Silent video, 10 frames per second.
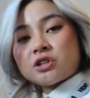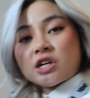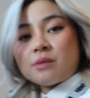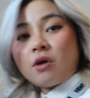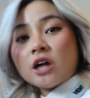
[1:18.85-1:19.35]

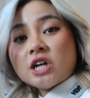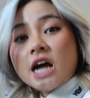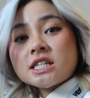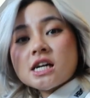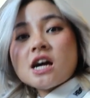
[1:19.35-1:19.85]
launching our
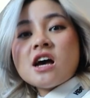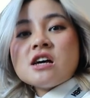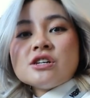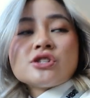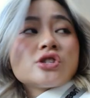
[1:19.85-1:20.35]
project.
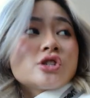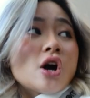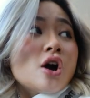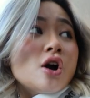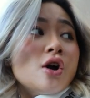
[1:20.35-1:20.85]

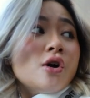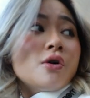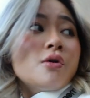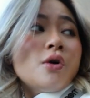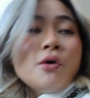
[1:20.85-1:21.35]

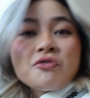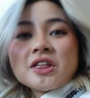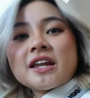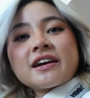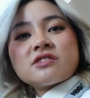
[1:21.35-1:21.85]
So
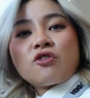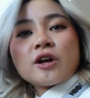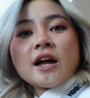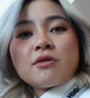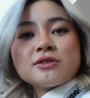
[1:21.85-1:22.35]
hopefully the next
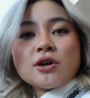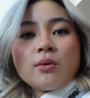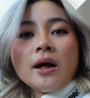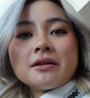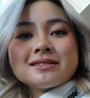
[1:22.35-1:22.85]
48 hours
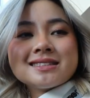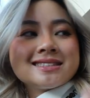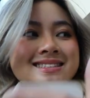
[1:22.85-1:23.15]
go well.